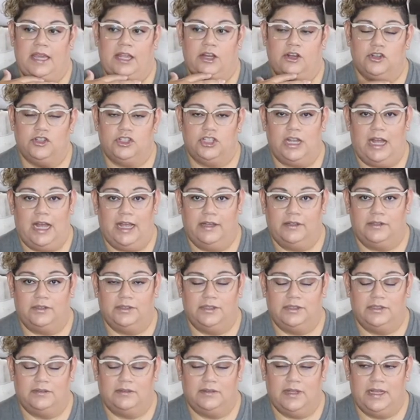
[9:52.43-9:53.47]
inner
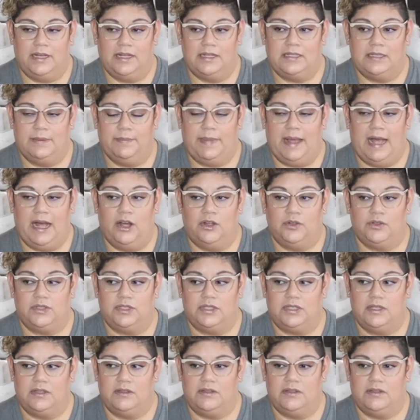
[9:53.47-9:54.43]
child, and it's about